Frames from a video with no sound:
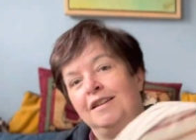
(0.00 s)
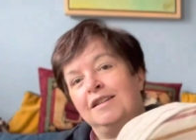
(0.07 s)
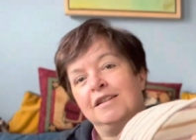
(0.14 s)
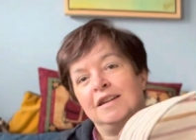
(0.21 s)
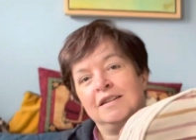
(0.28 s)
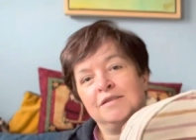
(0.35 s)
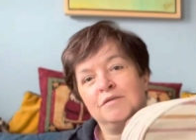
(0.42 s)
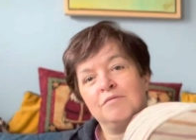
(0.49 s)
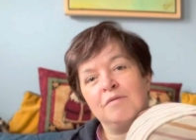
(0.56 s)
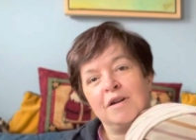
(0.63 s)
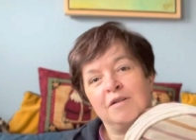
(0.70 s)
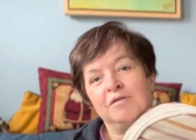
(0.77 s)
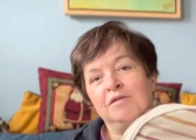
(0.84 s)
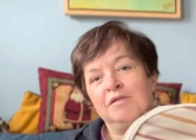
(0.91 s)
it has a
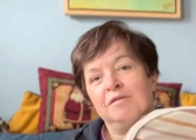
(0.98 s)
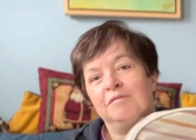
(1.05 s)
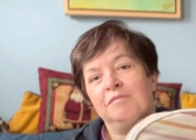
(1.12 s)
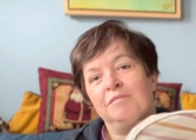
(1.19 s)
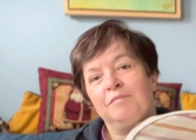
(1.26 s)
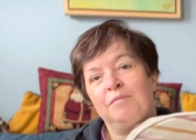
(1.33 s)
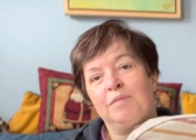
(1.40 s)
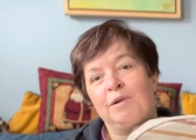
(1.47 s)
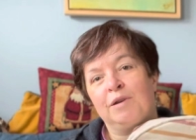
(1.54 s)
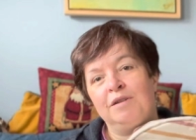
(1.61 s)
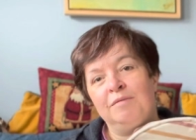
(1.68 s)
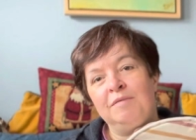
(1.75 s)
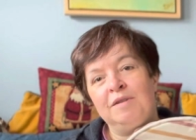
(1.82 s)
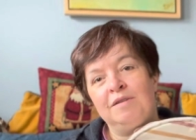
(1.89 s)
round
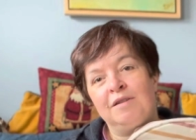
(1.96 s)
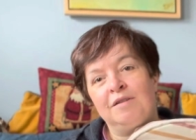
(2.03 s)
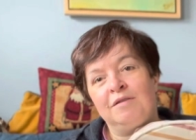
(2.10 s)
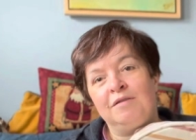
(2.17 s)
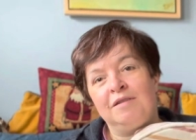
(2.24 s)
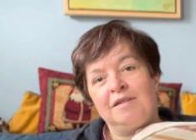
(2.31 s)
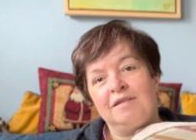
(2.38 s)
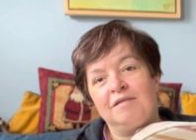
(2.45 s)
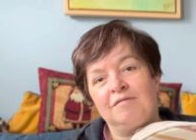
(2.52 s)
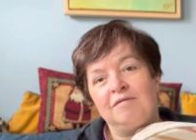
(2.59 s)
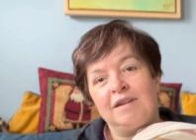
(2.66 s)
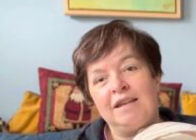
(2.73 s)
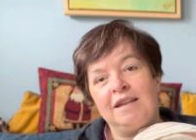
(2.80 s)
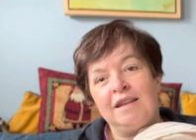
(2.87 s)
bottom, so it's
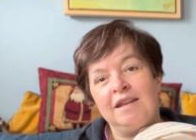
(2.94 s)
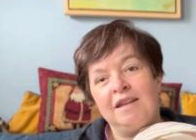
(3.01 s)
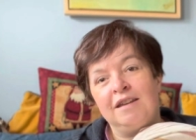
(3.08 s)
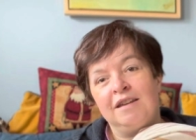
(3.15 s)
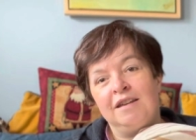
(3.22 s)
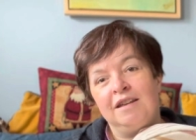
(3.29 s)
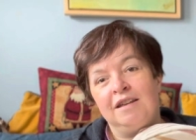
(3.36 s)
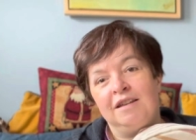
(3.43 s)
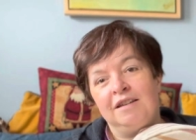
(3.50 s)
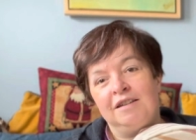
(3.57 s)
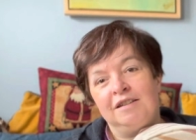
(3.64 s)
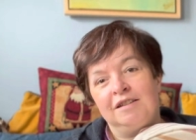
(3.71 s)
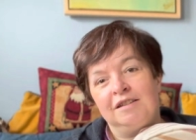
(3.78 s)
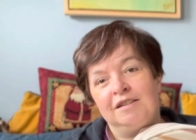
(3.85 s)
really
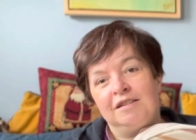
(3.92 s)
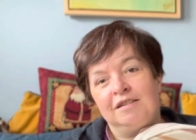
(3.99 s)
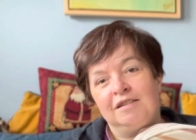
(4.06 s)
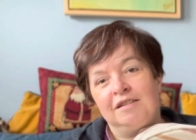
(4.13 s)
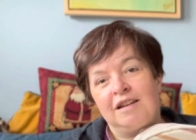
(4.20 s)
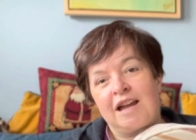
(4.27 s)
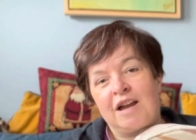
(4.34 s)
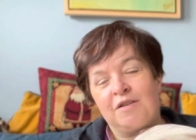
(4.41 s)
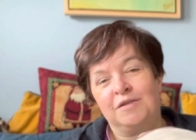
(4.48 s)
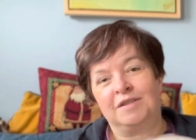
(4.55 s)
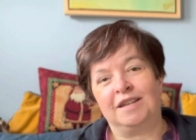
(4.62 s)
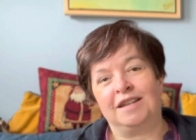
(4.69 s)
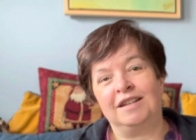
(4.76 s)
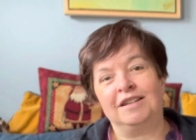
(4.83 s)

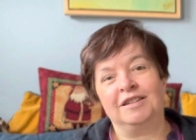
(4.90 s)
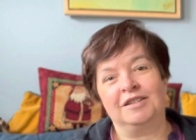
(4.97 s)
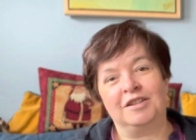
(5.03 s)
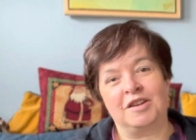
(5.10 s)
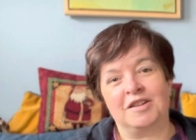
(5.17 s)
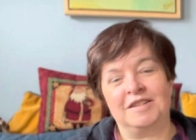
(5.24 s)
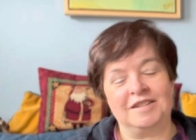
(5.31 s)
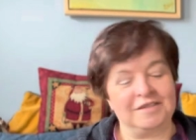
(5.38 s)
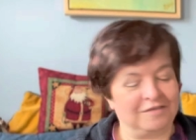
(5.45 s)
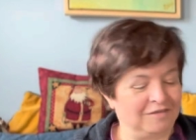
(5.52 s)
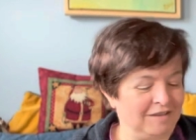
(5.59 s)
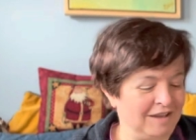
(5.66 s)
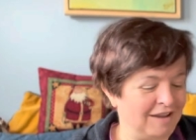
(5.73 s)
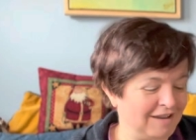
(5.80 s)
housing lots
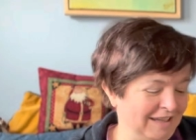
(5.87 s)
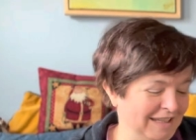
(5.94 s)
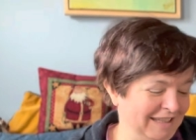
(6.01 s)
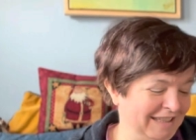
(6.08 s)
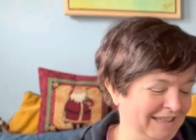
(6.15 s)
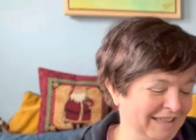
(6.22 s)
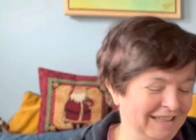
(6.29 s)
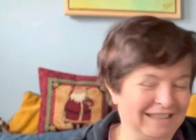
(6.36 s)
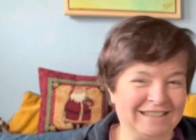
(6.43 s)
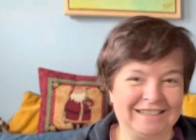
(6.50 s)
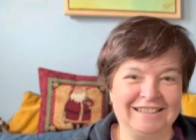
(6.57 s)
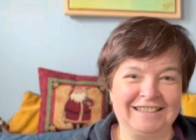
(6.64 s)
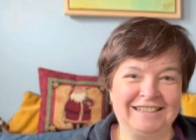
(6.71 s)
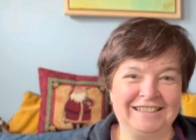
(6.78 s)
of yarn.
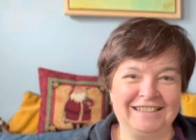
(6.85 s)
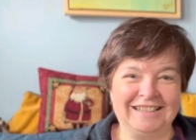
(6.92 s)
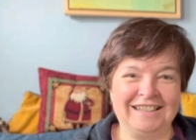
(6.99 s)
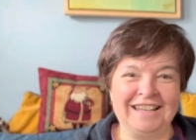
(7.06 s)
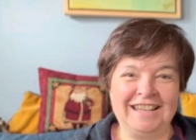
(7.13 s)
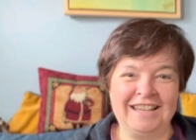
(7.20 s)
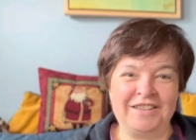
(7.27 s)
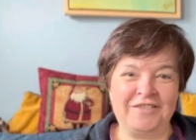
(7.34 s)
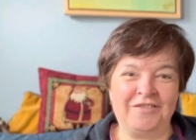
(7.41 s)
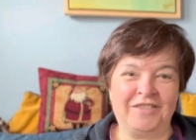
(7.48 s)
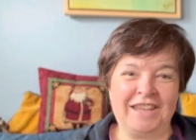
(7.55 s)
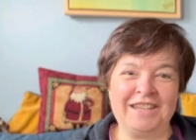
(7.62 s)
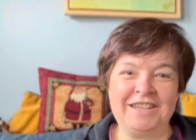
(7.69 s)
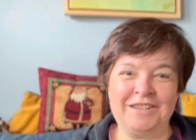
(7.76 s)

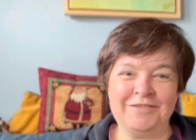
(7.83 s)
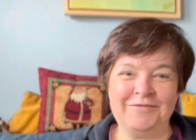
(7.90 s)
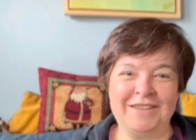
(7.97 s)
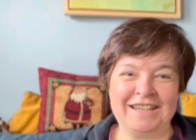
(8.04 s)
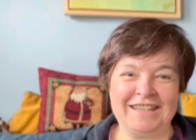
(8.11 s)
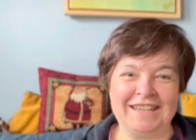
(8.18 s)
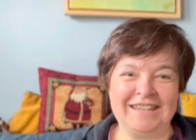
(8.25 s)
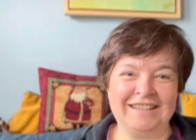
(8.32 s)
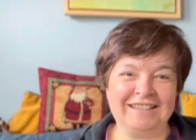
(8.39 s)
Thank you, Miri.